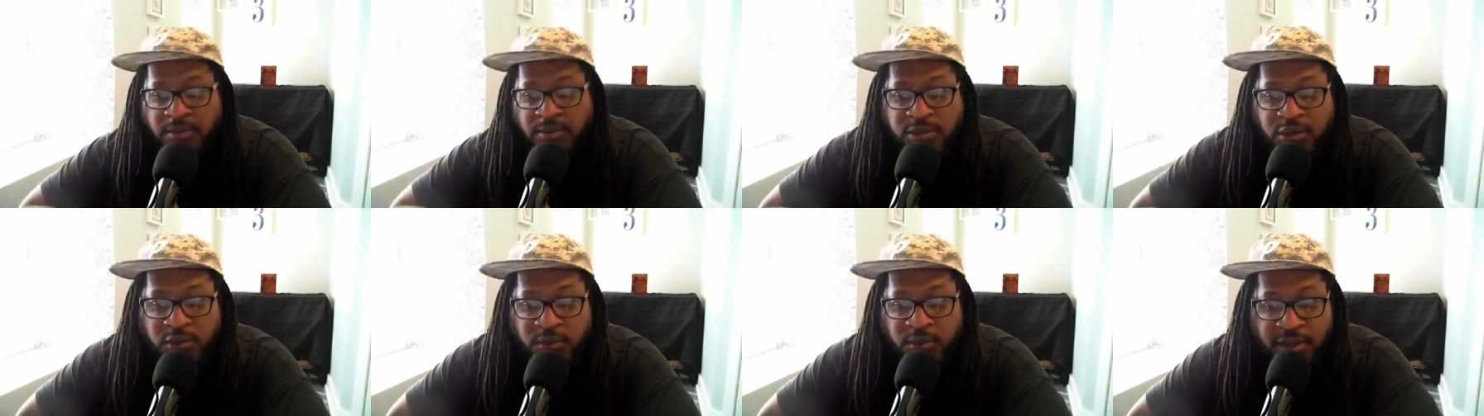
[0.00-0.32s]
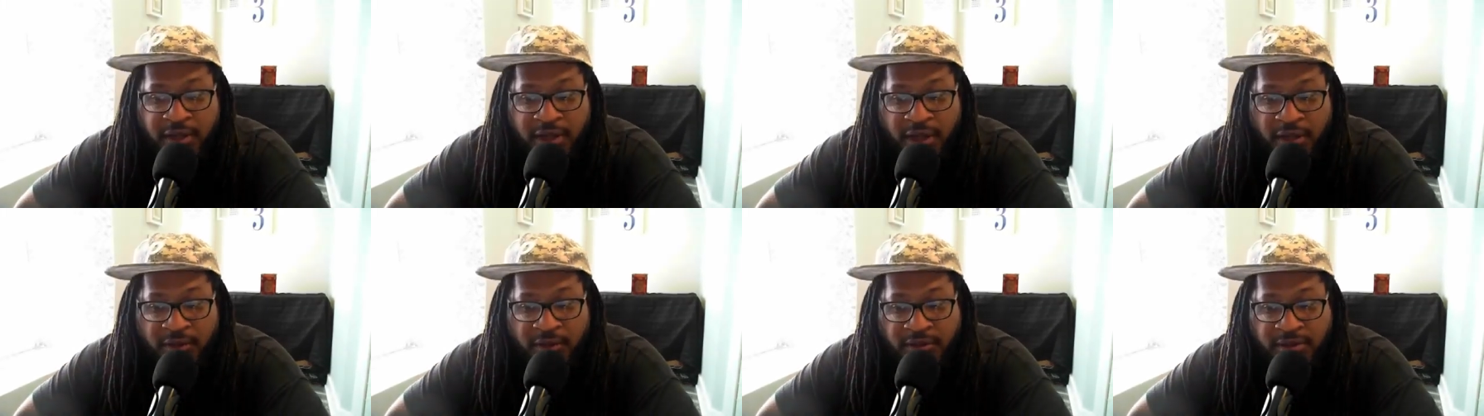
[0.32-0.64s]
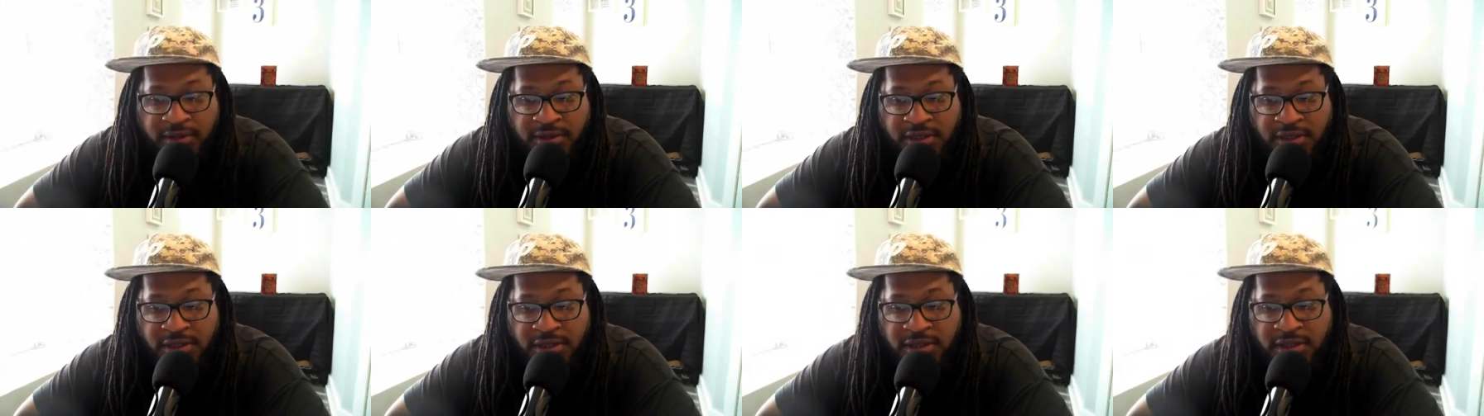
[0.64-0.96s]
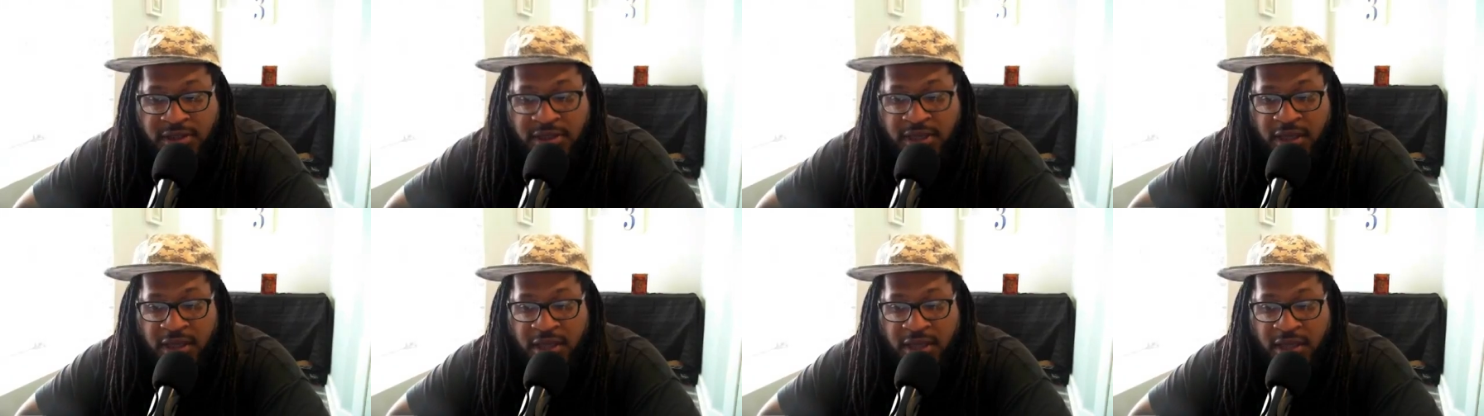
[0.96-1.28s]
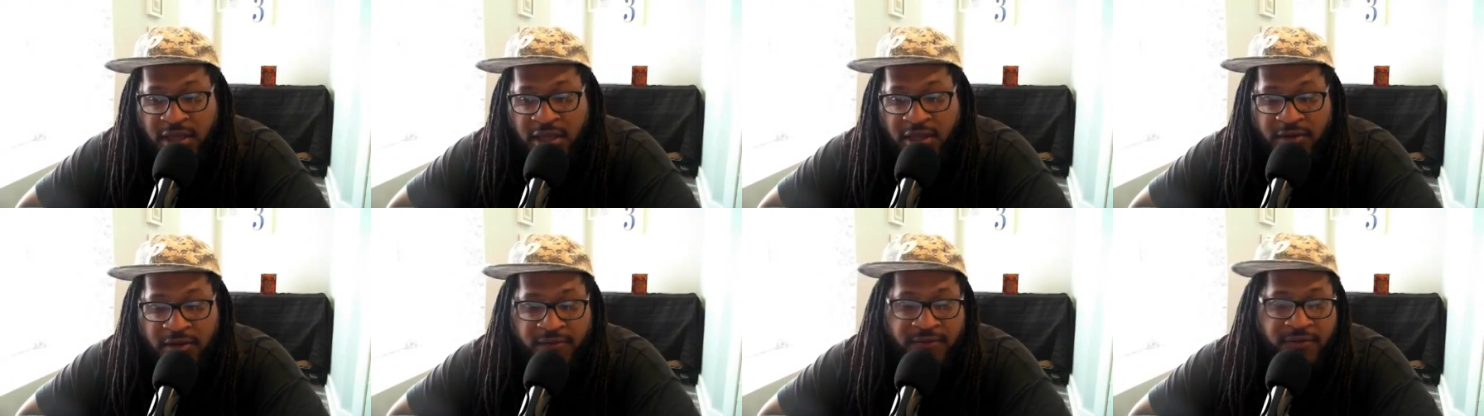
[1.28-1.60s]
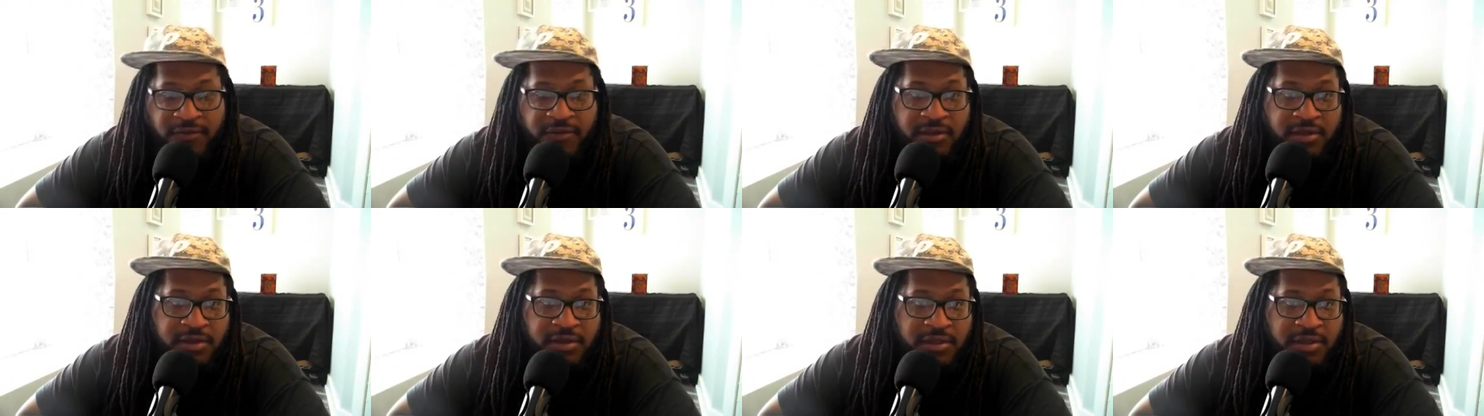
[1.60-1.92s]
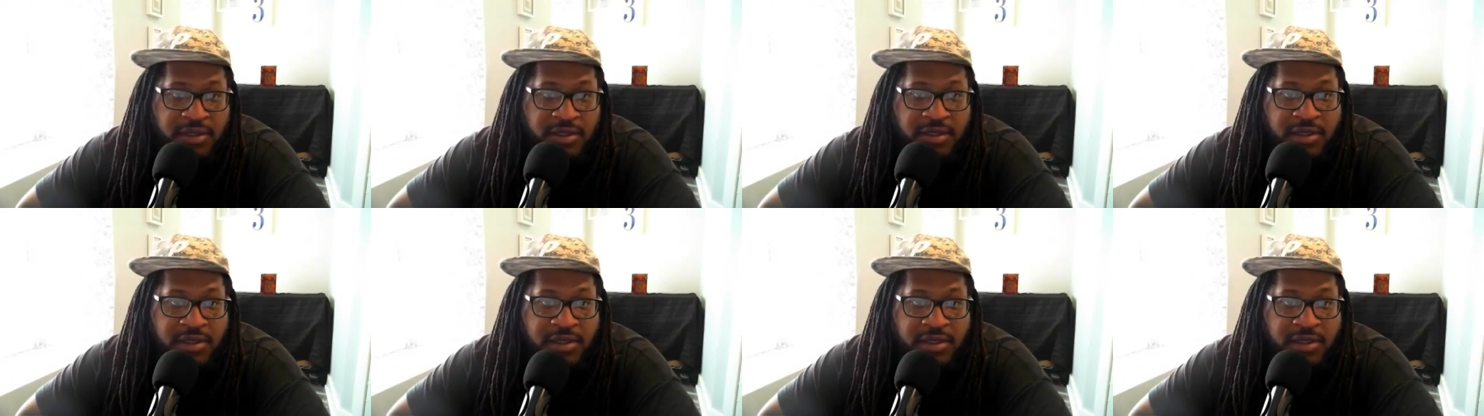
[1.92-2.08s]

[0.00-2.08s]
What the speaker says: welcome to another edition of